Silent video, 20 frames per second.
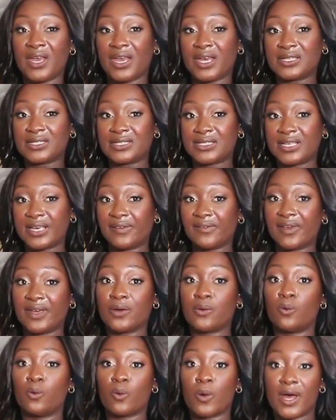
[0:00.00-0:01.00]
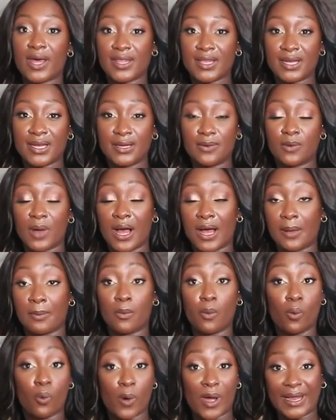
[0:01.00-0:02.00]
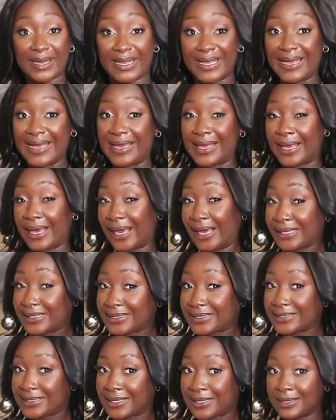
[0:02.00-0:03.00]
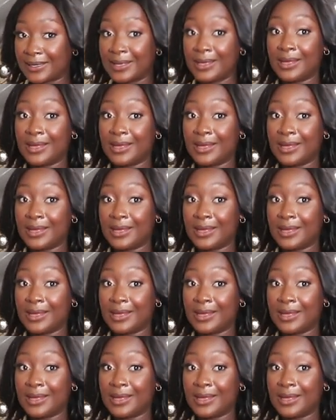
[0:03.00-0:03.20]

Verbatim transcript: It's giving wedding, um, wedding guest.